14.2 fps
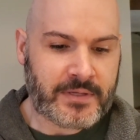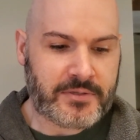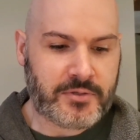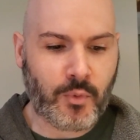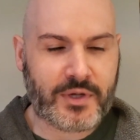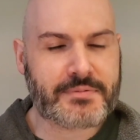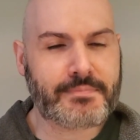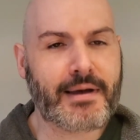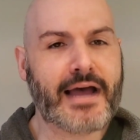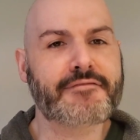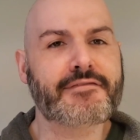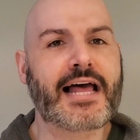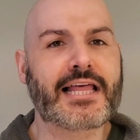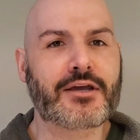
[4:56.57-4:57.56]
So what's my
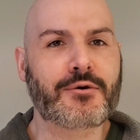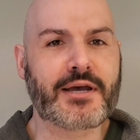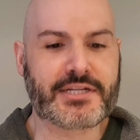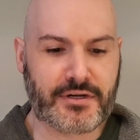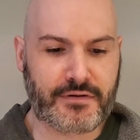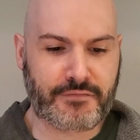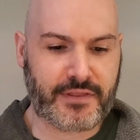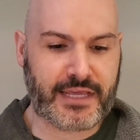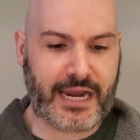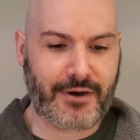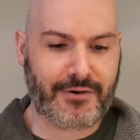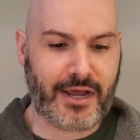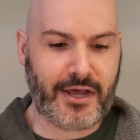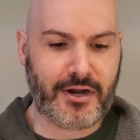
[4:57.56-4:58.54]
valuation for the
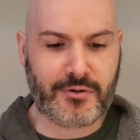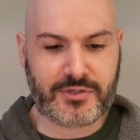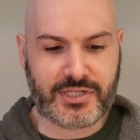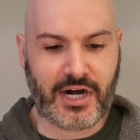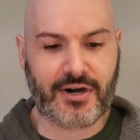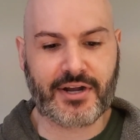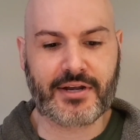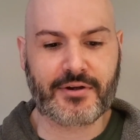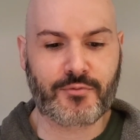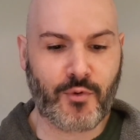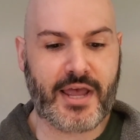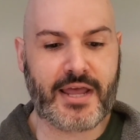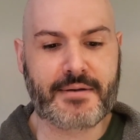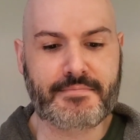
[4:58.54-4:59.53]
Arenado Target
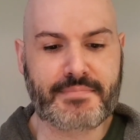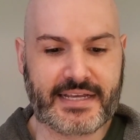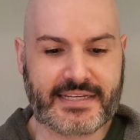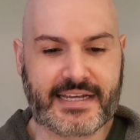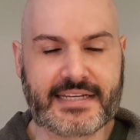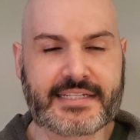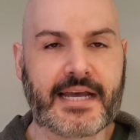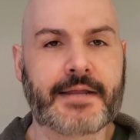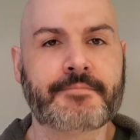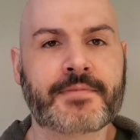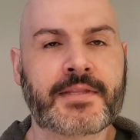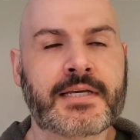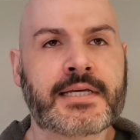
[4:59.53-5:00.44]
Red PSA 10?